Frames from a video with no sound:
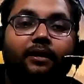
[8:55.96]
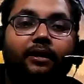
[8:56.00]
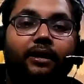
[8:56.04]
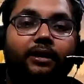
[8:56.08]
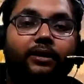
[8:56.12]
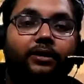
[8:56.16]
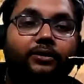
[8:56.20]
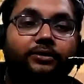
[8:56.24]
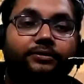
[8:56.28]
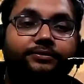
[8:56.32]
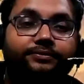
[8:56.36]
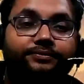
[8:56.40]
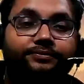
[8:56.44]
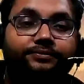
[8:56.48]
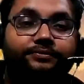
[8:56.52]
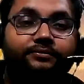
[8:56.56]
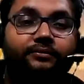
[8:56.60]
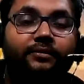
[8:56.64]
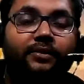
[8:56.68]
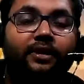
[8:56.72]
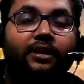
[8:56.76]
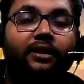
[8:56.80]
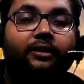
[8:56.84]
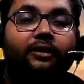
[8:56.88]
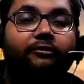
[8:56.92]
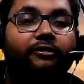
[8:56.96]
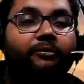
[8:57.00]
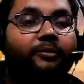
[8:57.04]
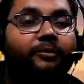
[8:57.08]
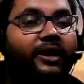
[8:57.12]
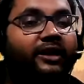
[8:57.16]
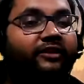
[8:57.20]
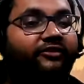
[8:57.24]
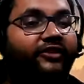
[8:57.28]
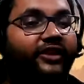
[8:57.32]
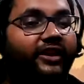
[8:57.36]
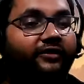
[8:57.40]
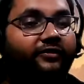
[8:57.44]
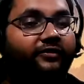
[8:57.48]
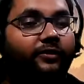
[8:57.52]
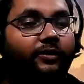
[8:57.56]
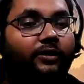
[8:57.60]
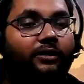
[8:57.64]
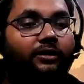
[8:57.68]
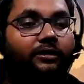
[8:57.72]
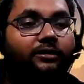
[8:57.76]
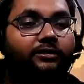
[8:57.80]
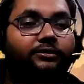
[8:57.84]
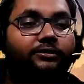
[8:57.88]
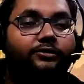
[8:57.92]
you know remain
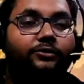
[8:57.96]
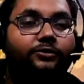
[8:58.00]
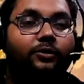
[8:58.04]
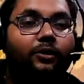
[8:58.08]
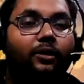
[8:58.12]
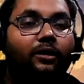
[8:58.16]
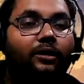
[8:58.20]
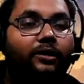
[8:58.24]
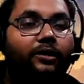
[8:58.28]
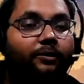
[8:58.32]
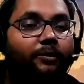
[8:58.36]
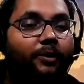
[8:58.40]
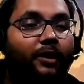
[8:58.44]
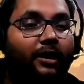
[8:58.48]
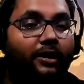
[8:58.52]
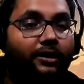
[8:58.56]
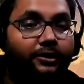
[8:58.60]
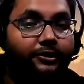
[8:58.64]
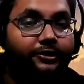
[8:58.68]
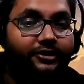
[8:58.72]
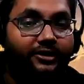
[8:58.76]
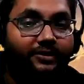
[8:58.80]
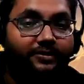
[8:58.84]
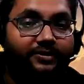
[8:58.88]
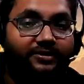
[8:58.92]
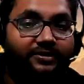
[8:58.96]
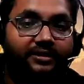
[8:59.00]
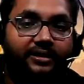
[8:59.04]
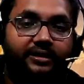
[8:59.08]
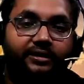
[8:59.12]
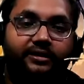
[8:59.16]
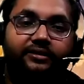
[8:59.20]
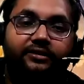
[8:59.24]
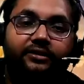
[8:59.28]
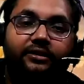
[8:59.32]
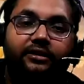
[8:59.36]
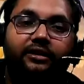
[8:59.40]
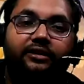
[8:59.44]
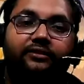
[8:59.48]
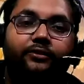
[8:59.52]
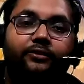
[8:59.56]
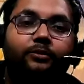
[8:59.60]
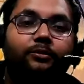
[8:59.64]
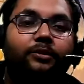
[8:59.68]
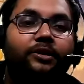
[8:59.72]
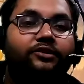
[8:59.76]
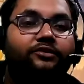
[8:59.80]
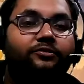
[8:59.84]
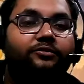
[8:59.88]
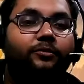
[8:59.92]
faithful to all your partnerships and this will give
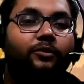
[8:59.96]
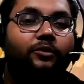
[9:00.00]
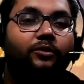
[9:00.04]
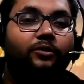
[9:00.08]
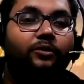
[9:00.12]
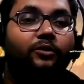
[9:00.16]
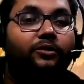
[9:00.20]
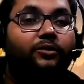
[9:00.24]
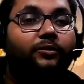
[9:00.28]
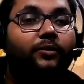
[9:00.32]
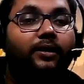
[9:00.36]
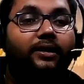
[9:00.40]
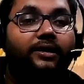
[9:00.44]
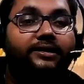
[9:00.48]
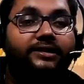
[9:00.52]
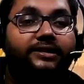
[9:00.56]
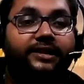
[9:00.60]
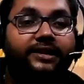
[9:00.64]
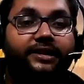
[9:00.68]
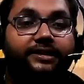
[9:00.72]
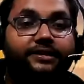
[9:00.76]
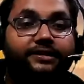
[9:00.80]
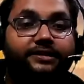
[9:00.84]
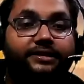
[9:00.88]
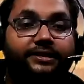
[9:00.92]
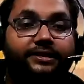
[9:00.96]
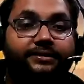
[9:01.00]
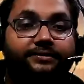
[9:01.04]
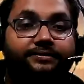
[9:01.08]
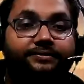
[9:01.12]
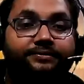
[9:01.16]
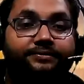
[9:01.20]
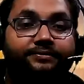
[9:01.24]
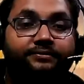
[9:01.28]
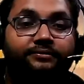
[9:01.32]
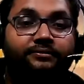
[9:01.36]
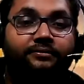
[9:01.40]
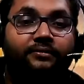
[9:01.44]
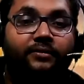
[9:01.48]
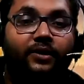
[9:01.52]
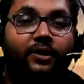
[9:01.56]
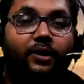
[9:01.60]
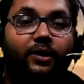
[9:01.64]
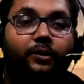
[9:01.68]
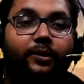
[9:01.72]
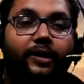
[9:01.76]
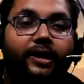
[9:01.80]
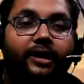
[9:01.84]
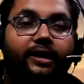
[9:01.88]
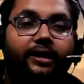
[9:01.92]
you much more good quality energy
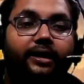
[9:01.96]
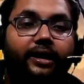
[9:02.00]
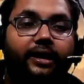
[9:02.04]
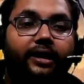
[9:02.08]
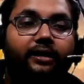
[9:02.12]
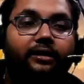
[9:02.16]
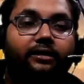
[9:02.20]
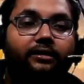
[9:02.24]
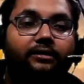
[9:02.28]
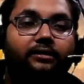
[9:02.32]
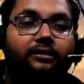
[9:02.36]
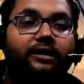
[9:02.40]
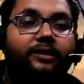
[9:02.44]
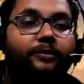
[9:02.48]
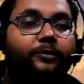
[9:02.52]
all right and uh,